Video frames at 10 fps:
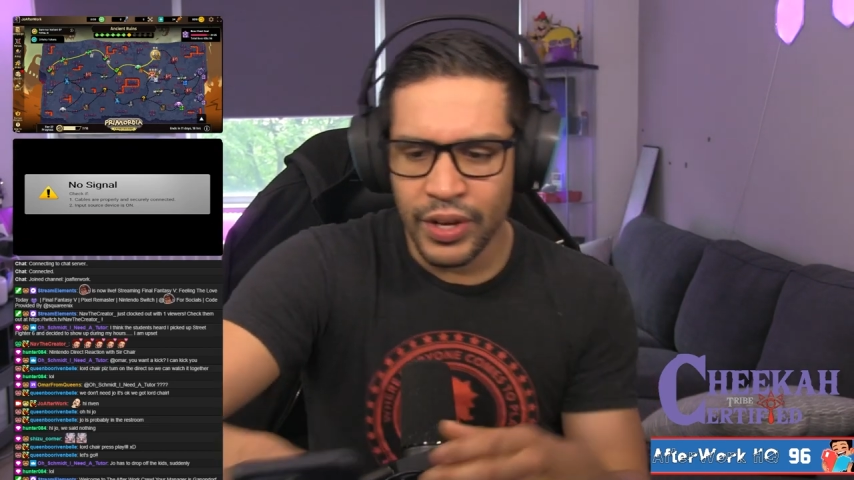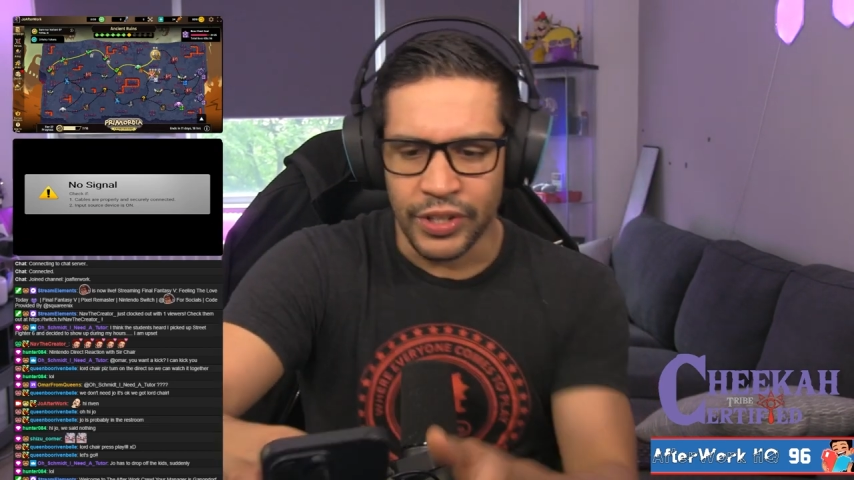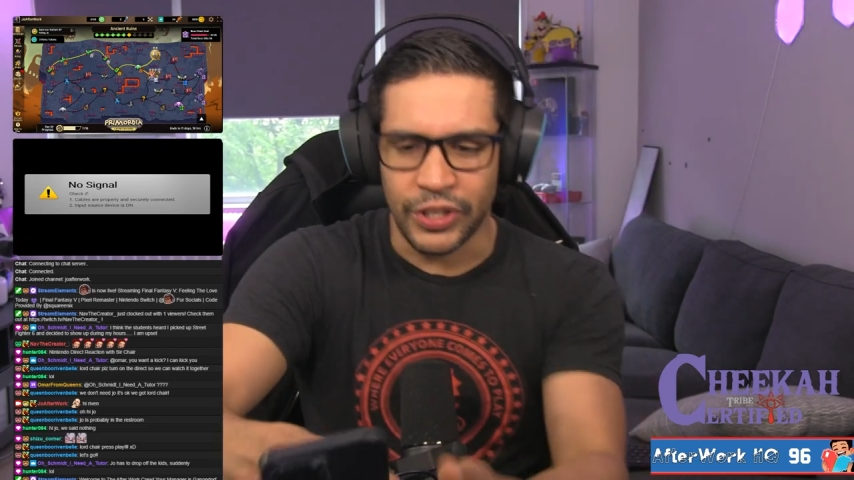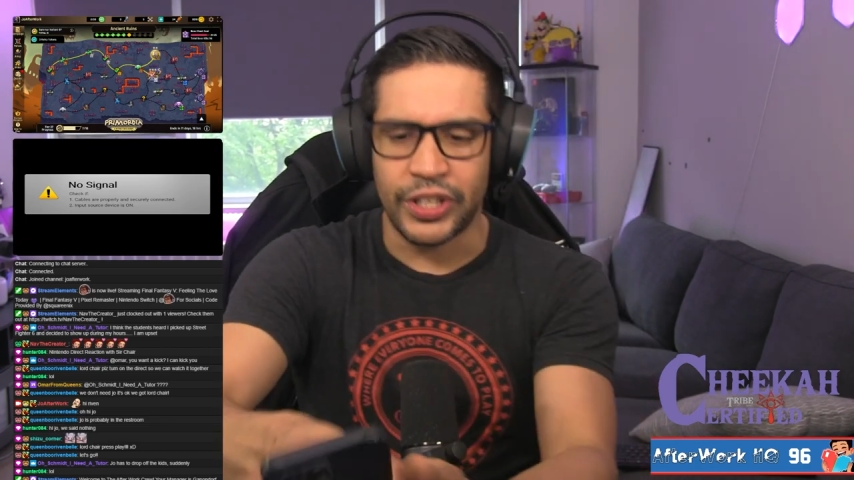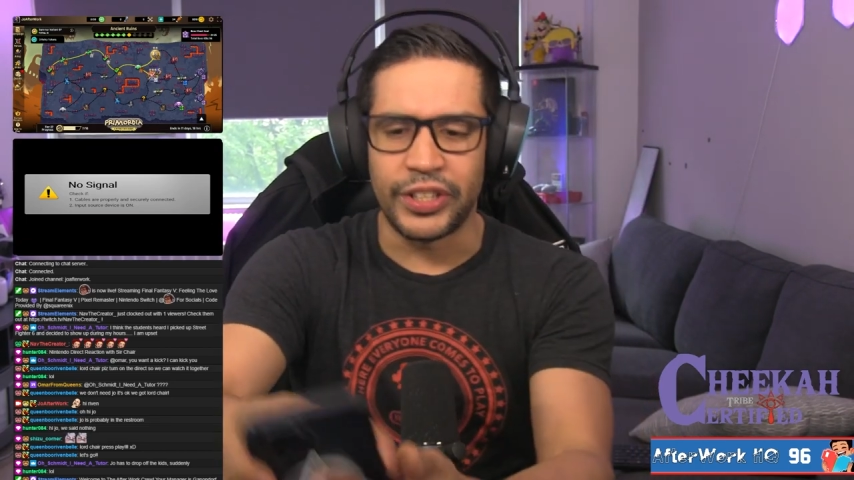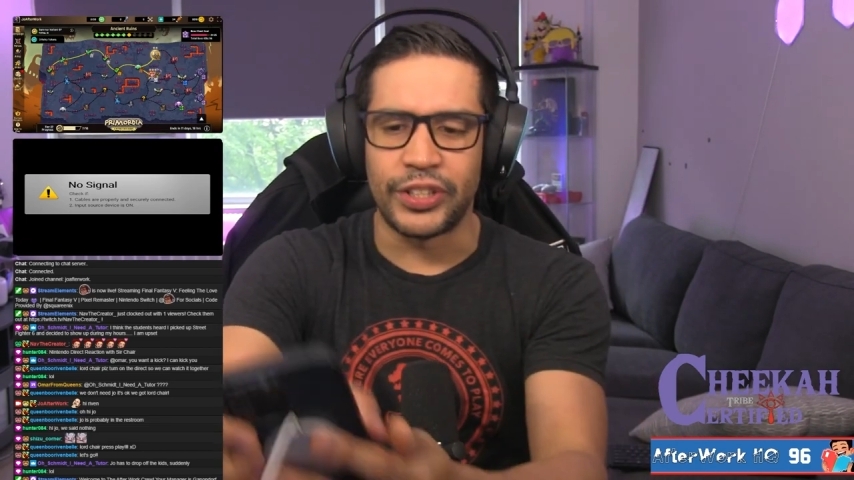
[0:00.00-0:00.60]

you can